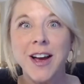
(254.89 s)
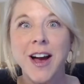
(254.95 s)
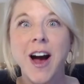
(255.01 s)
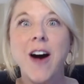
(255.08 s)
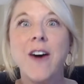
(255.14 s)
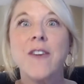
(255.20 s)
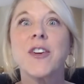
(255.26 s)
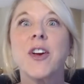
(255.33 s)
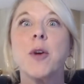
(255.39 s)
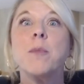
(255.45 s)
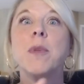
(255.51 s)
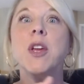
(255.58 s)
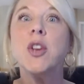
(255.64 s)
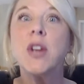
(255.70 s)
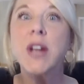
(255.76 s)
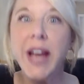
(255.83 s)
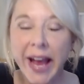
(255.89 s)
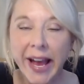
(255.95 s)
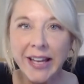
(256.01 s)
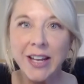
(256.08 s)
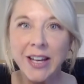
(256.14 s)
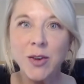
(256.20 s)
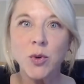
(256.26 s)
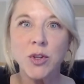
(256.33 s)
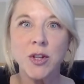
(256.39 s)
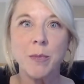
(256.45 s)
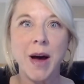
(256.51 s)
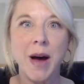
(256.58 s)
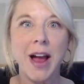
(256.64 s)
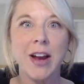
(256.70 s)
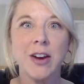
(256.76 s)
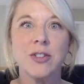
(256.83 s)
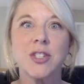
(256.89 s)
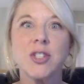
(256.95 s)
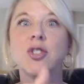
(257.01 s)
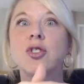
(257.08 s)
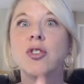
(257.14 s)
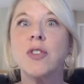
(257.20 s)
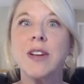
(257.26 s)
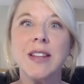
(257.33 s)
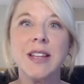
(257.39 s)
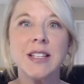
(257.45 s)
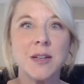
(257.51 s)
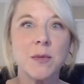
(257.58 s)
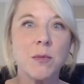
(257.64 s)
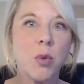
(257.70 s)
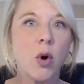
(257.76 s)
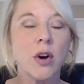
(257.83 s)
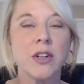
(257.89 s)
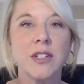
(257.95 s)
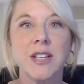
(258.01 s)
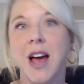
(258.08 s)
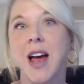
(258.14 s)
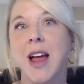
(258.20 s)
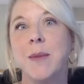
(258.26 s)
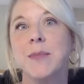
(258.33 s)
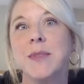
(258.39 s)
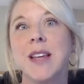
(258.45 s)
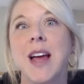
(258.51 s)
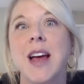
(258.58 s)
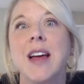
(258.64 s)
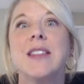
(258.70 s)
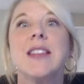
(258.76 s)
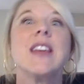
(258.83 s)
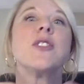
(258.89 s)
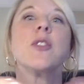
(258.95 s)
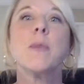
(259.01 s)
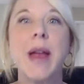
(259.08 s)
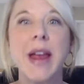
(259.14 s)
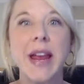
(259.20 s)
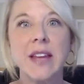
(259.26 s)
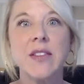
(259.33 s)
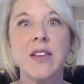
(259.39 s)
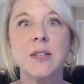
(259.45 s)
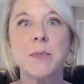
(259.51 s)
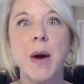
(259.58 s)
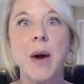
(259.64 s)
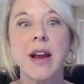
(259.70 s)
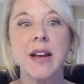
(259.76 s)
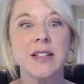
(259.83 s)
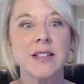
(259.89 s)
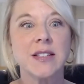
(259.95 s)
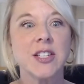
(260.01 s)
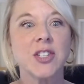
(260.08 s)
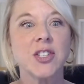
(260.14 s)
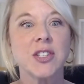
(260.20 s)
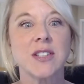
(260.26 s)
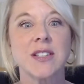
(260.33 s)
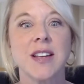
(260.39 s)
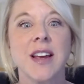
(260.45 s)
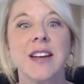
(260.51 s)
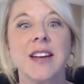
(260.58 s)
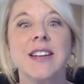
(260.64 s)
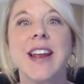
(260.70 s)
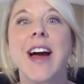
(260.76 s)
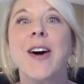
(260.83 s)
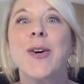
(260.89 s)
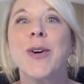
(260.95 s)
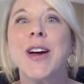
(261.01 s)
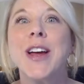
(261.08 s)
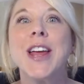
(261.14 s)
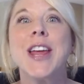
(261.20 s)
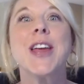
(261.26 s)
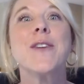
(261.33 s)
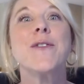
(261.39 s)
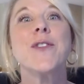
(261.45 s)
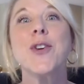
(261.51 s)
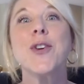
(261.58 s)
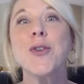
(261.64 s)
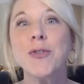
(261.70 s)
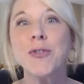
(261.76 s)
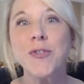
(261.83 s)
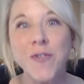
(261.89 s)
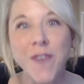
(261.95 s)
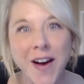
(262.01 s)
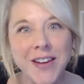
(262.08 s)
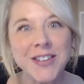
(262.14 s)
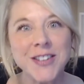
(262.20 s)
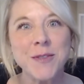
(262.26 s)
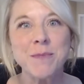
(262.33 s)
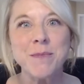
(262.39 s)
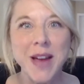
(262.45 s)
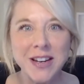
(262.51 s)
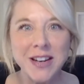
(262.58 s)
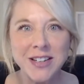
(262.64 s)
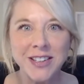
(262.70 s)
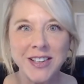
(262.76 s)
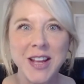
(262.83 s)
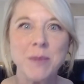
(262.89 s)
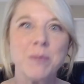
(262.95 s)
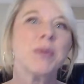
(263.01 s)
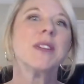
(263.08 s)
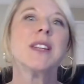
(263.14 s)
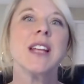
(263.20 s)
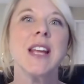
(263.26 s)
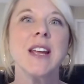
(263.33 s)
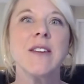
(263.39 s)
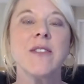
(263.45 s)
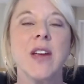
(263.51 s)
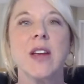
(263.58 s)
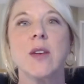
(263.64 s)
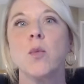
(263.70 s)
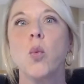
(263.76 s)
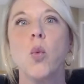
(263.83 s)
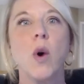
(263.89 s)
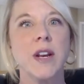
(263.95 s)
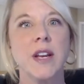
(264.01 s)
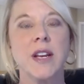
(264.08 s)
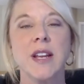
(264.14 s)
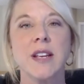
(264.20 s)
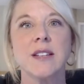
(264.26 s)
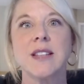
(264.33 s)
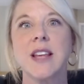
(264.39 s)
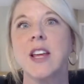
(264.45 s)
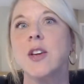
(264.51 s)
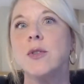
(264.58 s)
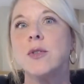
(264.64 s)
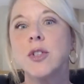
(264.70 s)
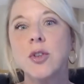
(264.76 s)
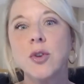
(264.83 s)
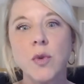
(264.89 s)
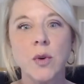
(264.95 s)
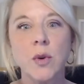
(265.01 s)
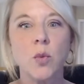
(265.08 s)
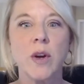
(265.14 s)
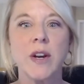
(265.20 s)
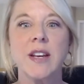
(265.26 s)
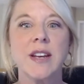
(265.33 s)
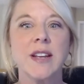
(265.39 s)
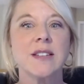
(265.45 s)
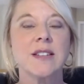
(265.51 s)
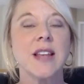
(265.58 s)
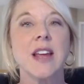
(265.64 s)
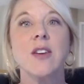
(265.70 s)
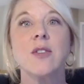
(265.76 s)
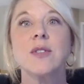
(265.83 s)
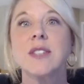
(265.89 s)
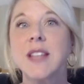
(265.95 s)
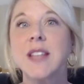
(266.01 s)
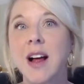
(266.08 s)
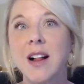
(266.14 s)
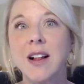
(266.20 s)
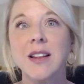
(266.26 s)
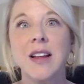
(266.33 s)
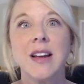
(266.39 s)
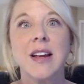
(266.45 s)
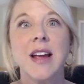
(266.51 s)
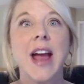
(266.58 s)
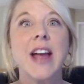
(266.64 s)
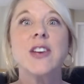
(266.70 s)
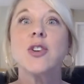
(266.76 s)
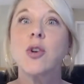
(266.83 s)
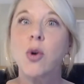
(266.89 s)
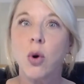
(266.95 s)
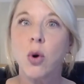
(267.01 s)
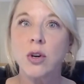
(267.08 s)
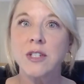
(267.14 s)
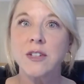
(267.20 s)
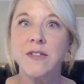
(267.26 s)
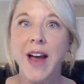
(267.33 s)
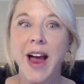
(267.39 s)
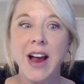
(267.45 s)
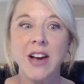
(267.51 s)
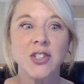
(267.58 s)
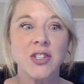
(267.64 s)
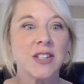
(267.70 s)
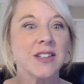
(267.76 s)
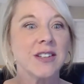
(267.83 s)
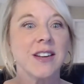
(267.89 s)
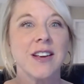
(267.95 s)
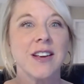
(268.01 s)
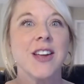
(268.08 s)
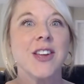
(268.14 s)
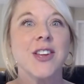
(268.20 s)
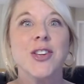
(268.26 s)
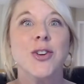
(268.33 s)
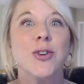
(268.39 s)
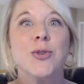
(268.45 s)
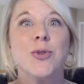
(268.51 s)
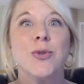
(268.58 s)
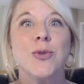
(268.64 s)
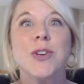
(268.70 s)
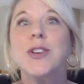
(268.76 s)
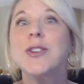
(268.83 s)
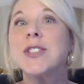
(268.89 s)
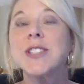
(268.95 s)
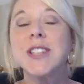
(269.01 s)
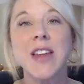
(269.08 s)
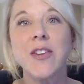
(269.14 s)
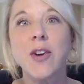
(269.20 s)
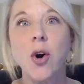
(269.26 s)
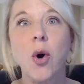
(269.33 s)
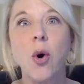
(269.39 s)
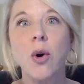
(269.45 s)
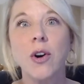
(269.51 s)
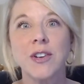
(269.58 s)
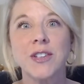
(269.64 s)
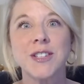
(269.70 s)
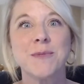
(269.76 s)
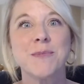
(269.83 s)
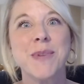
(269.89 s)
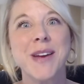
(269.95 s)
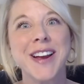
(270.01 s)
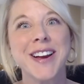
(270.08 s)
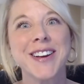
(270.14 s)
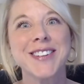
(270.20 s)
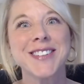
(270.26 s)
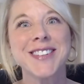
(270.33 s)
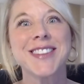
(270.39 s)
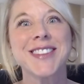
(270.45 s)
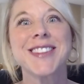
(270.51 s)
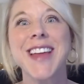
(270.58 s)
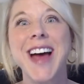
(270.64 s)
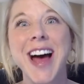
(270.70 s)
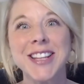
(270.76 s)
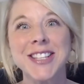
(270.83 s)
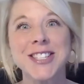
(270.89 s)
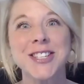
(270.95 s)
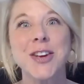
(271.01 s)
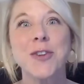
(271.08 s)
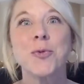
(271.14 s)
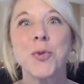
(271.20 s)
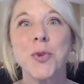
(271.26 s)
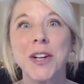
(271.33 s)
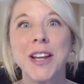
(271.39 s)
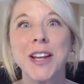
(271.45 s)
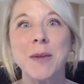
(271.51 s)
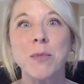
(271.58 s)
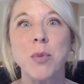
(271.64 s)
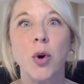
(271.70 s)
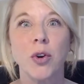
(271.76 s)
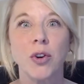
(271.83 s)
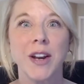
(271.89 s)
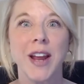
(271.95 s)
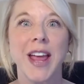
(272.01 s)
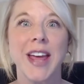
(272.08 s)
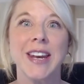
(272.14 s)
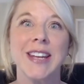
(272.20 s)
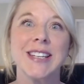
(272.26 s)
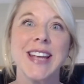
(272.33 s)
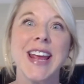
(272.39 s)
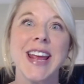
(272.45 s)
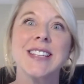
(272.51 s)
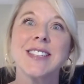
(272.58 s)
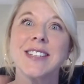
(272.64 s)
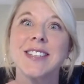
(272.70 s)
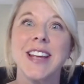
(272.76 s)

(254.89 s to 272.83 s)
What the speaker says: of communicating with the buyers during these important times that they're making these buying decisions. Now, if you fundamentally believe in what it is that you do and what it is that you sell and your course of action, you stay the course, because that's really important. And it takes us